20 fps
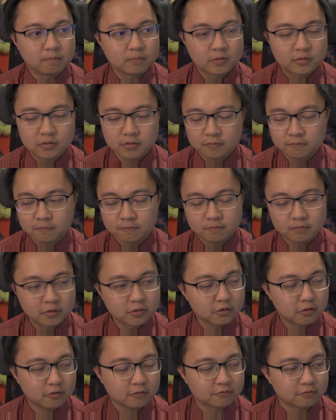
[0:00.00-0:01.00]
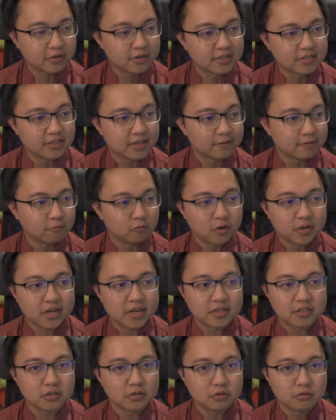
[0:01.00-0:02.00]
good old friends like
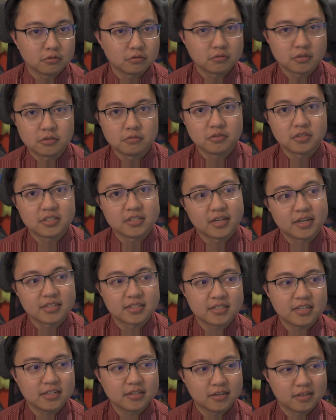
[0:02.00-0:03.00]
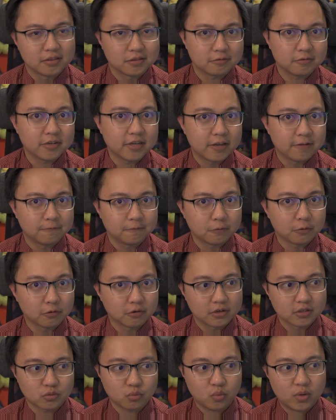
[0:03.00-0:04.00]
1A2, 2C19, and 3A4
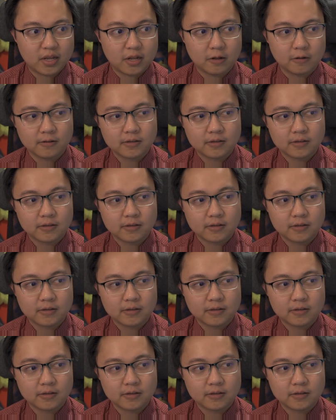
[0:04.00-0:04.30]
as well.